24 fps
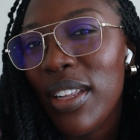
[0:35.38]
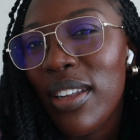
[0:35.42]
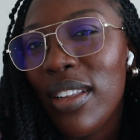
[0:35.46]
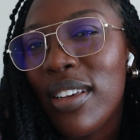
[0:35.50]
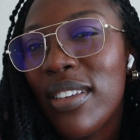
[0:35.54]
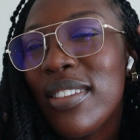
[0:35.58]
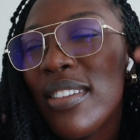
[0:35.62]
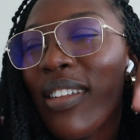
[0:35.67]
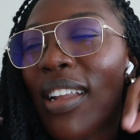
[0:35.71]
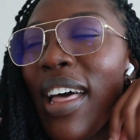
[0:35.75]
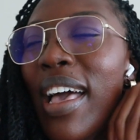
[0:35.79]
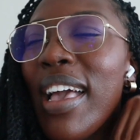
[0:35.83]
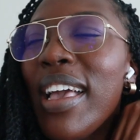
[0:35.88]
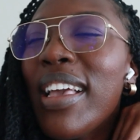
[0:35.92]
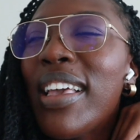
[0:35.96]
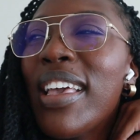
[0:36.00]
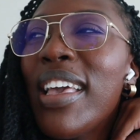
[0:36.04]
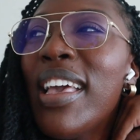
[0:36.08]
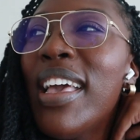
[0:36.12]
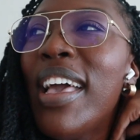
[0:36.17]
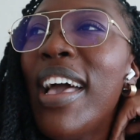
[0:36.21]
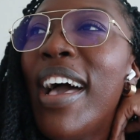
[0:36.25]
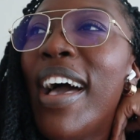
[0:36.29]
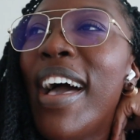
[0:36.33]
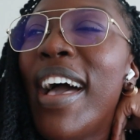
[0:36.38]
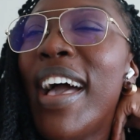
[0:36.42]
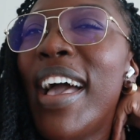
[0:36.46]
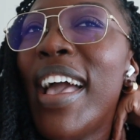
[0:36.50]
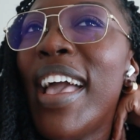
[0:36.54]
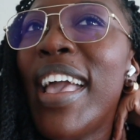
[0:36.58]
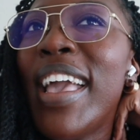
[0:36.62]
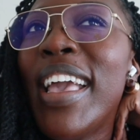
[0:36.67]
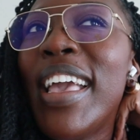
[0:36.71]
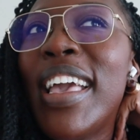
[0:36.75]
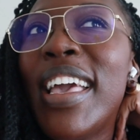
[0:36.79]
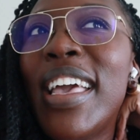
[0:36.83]
it looks like.
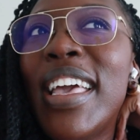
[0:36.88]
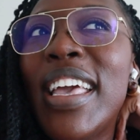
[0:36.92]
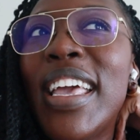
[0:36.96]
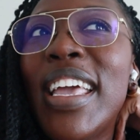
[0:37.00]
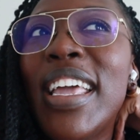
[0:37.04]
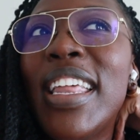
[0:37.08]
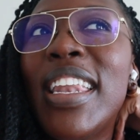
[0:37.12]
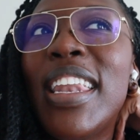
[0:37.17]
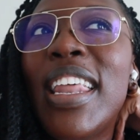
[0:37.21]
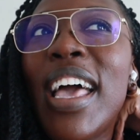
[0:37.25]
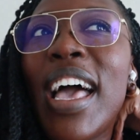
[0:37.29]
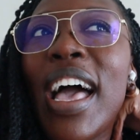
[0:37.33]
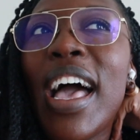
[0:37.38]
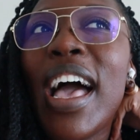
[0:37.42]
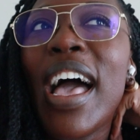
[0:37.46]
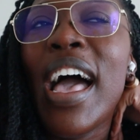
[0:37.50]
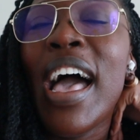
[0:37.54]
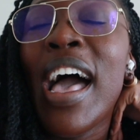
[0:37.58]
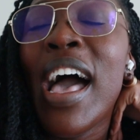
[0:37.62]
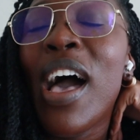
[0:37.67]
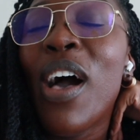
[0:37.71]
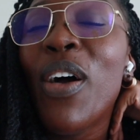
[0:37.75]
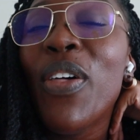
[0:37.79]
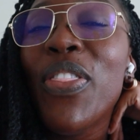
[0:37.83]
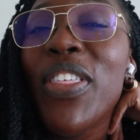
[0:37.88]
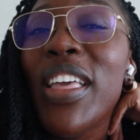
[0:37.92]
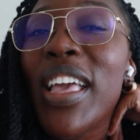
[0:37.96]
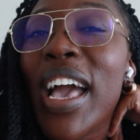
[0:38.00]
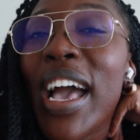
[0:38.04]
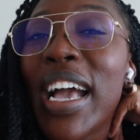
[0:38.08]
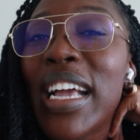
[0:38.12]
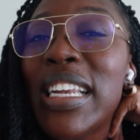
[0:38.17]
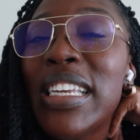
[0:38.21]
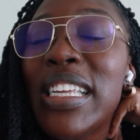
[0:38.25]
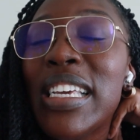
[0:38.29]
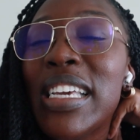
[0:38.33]
And how the
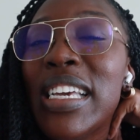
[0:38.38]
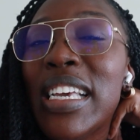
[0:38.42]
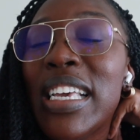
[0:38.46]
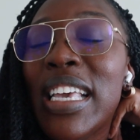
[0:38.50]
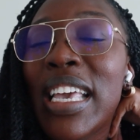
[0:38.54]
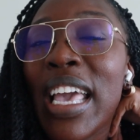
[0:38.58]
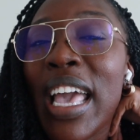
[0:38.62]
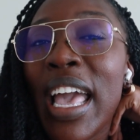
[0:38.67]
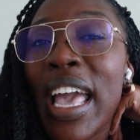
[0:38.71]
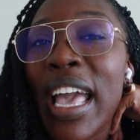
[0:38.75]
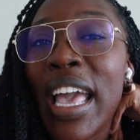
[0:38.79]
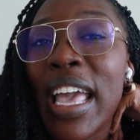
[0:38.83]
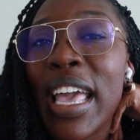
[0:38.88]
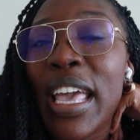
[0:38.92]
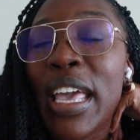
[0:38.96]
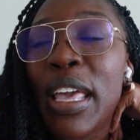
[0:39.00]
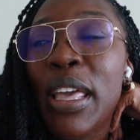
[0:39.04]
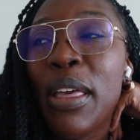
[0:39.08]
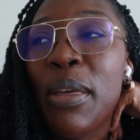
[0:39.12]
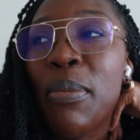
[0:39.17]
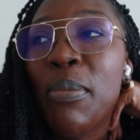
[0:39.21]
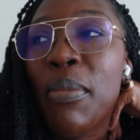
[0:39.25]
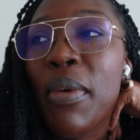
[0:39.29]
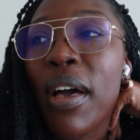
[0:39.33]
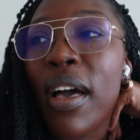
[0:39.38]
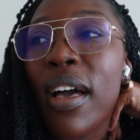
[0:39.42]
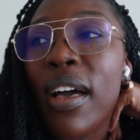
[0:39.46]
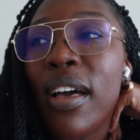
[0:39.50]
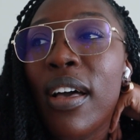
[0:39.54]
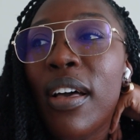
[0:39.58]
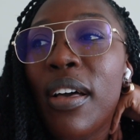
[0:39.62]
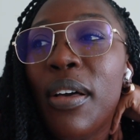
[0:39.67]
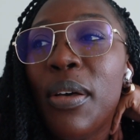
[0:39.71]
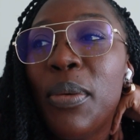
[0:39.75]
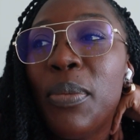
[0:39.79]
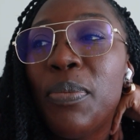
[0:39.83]
idea came,
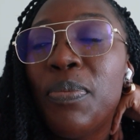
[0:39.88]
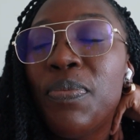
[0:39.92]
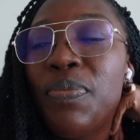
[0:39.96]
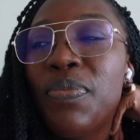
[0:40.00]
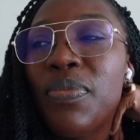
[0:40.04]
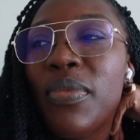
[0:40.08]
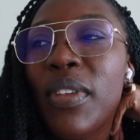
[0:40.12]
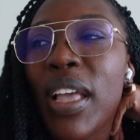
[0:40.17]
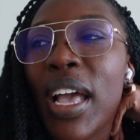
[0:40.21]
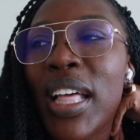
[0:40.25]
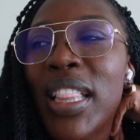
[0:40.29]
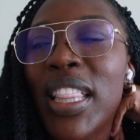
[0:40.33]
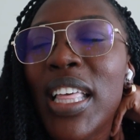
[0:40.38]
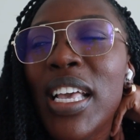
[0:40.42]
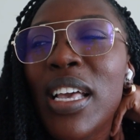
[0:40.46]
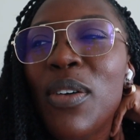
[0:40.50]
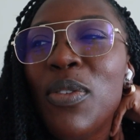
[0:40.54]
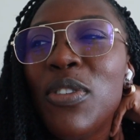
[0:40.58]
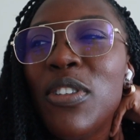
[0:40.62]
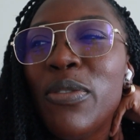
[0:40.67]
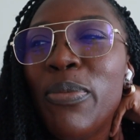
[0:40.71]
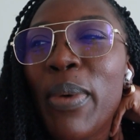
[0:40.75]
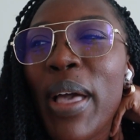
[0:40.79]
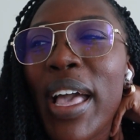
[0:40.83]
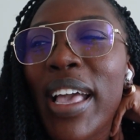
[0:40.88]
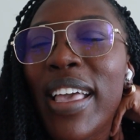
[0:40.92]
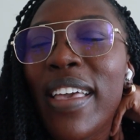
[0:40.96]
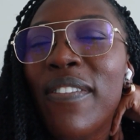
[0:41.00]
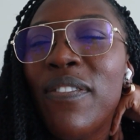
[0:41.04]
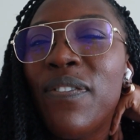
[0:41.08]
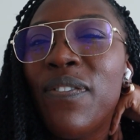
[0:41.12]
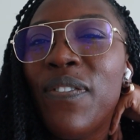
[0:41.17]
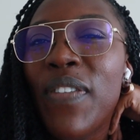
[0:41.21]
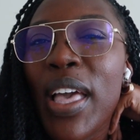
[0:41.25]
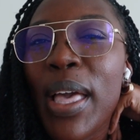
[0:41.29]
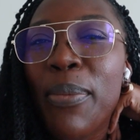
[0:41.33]
I think it was back in
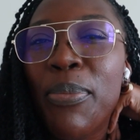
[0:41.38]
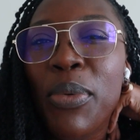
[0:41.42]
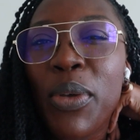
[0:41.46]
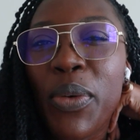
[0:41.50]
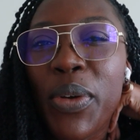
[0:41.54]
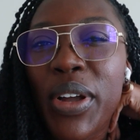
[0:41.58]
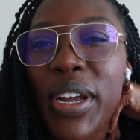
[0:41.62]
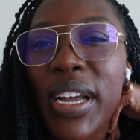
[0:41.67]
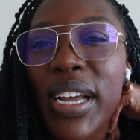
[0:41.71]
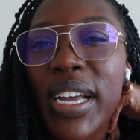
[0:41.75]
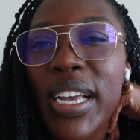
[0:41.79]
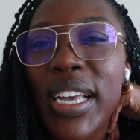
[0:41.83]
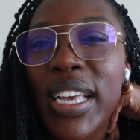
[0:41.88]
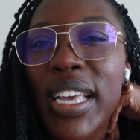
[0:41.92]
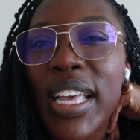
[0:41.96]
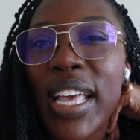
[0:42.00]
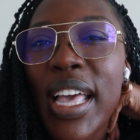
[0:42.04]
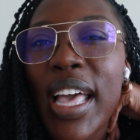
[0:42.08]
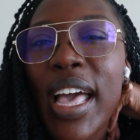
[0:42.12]
February.